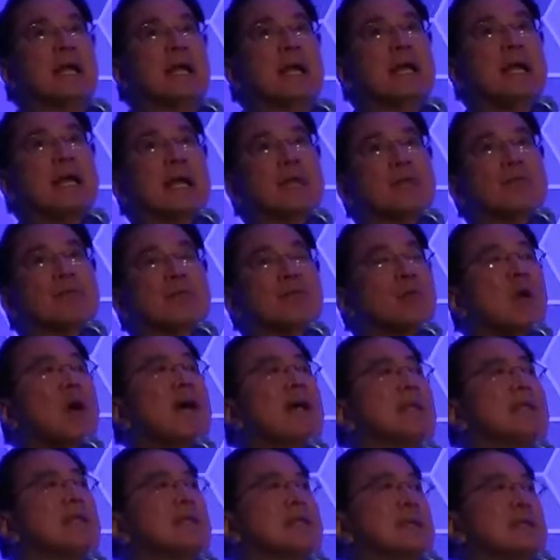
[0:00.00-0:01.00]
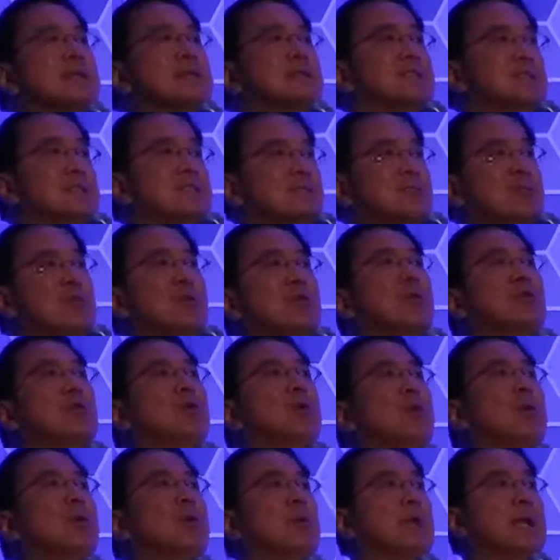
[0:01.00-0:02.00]
And rather than just
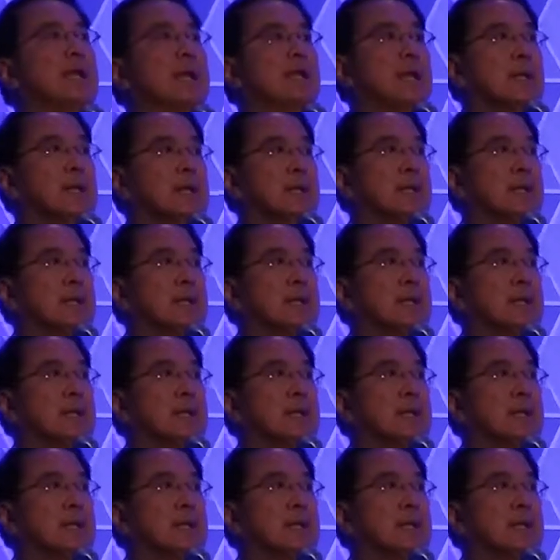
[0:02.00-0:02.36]
purely